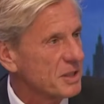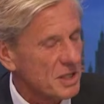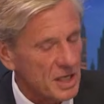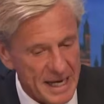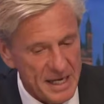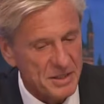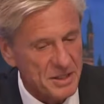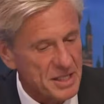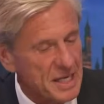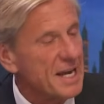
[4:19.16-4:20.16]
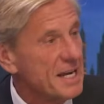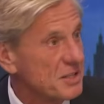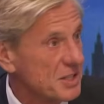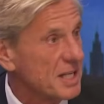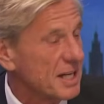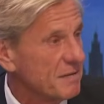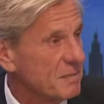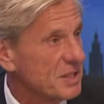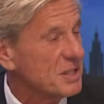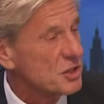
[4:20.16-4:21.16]
because the ANC
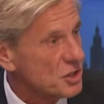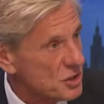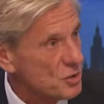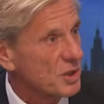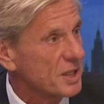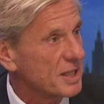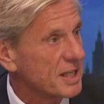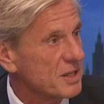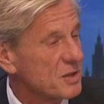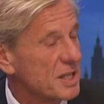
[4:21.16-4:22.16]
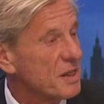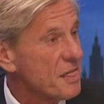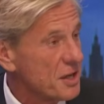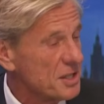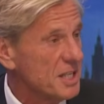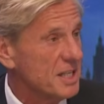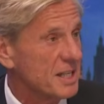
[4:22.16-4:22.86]
government is destroying the country. In 30